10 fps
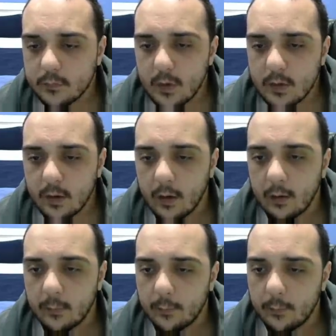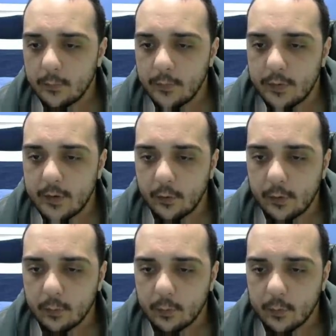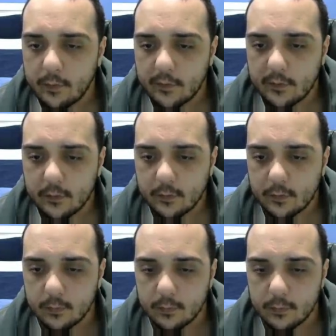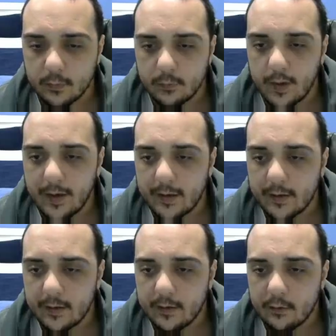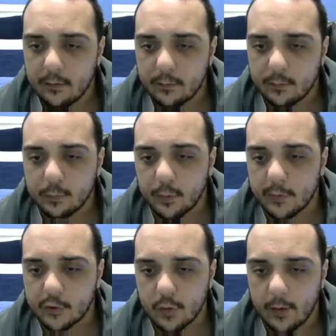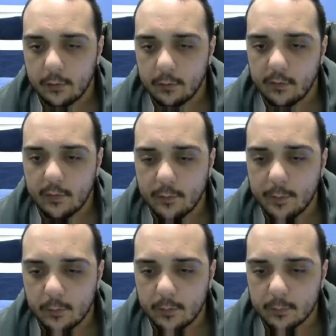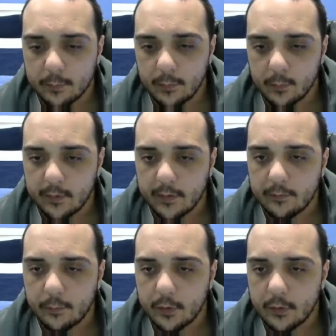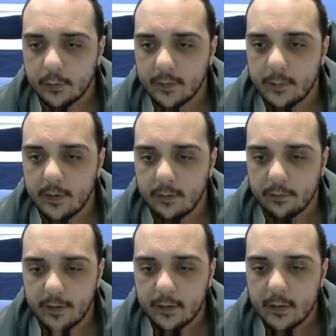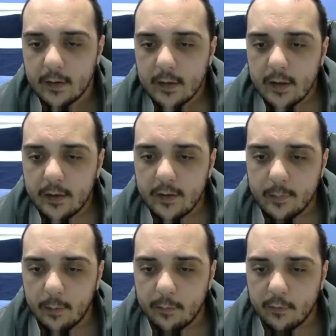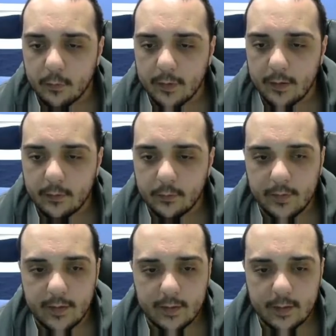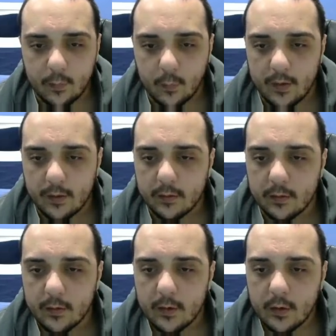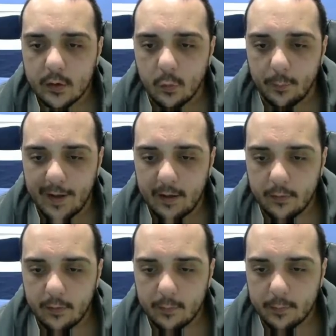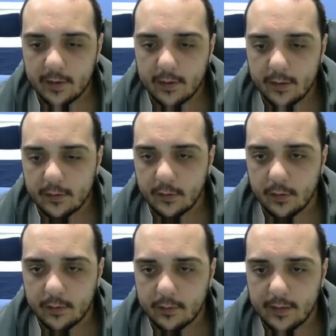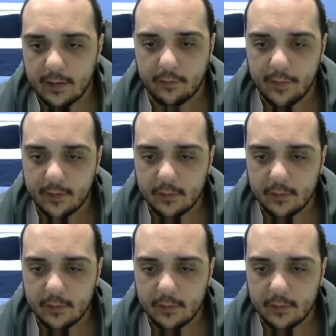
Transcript: Now, the only real risk to you dying is pretty much trying to loot. So you have to be really careful when you're doing that, but that's fine. The mobs do get a little tanky when you empower them, but again, you know, like, that's fine.